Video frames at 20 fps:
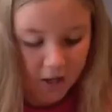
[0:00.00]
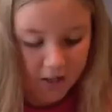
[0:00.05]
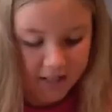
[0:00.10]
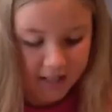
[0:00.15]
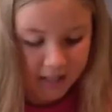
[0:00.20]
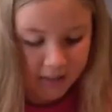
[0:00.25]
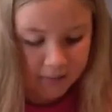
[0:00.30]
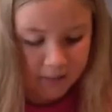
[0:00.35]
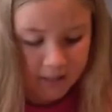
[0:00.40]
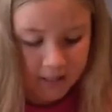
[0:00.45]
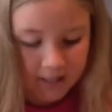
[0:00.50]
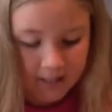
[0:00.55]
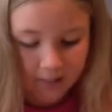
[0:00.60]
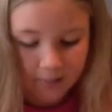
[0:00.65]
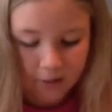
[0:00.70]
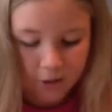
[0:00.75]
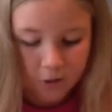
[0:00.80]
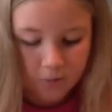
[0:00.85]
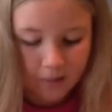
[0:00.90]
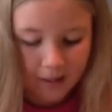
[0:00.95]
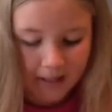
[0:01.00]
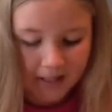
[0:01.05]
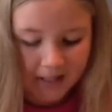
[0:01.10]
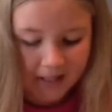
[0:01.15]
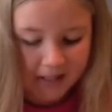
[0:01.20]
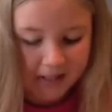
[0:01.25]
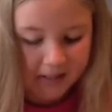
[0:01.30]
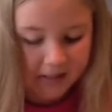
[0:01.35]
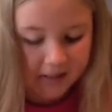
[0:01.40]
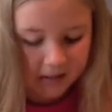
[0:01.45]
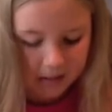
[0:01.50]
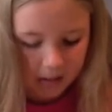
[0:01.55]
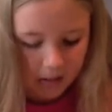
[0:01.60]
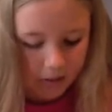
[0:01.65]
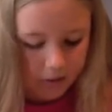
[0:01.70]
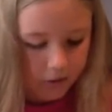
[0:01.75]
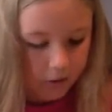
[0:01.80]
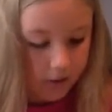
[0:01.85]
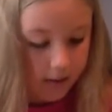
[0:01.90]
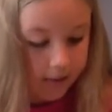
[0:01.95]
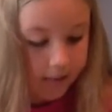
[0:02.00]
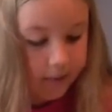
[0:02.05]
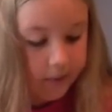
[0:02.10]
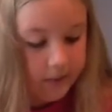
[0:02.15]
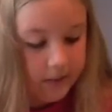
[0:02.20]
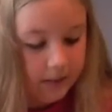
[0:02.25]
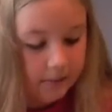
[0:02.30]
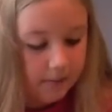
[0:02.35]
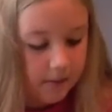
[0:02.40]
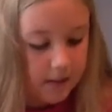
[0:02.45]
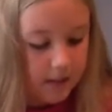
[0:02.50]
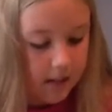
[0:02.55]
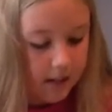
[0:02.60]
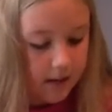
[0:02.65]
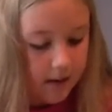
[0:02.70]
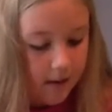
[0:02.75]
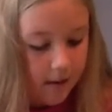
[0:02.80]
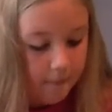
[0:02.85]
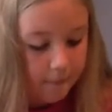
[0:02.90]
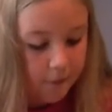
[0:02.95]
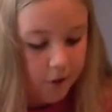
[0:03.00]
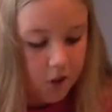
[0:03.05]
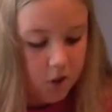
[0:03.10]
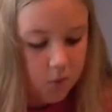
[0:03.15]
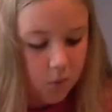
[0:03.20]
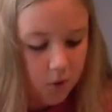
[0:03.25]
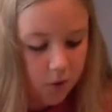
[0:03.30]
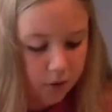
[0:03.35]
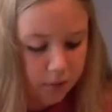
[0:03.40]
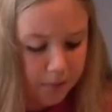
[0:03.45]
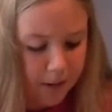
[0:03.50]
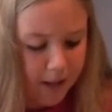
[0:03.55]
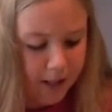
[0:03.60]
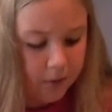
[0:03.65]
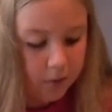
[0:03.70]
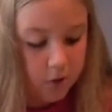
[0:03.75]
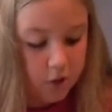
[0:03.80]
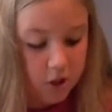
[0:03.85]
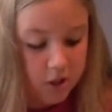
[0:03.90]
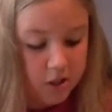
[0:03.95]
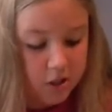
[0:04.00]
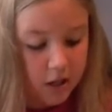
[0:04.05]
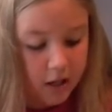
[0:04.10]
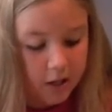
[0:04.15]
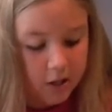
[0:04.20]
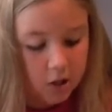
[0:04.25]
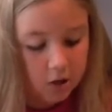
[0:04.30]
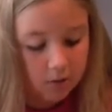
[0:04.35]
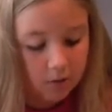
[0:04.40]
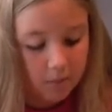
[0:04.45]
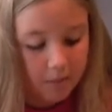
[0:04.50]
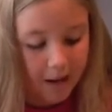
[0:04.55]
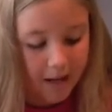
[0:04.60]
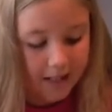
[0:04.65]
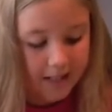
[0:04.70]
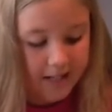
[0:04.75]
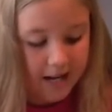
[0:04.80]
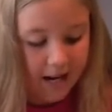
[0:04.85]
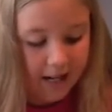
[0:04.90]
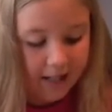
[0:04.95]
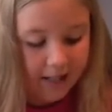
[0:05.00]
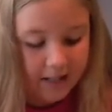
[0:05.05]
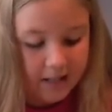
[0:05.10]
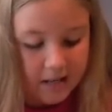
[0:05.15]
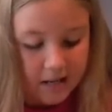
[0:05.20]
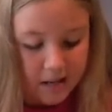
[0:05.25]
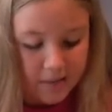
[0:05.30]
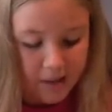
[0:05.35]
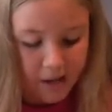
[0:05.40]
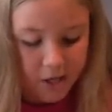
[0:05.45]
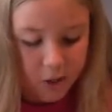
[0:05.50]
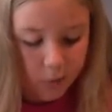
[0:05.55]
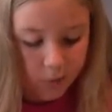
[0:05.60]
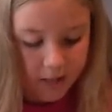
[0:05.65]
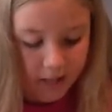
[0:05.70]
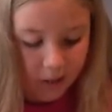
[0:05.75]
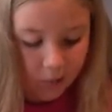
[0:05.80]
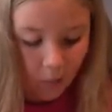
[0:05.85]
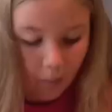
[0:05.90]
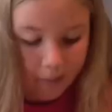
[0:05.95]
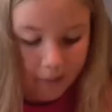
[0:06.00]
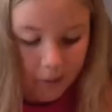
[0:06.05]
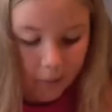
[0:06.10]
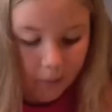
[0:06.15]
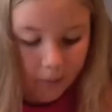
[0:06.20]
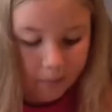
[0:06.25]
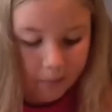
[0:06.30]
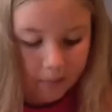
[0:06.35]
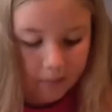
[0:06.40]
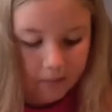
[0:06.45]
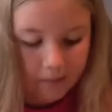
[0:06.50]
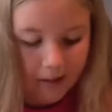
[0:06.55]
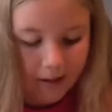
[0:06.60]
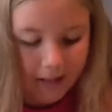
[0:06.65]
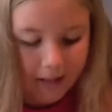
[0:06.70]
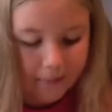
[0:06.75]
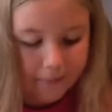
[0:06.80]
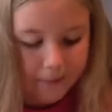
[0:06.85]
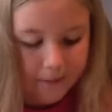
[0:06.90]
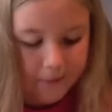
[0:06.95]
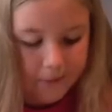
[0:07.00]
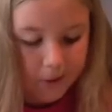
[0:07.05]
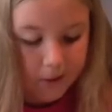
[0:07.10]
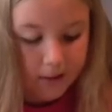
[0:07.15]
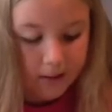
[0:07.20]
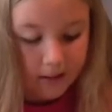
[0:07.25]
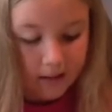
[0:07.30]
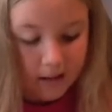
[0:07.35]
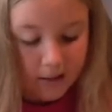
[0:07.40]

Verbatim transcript: hard to give it to someone who might need it, Doña Josefa said, first to an old man who had just gotten over a bad attack, then to a young woman who had been running a fever,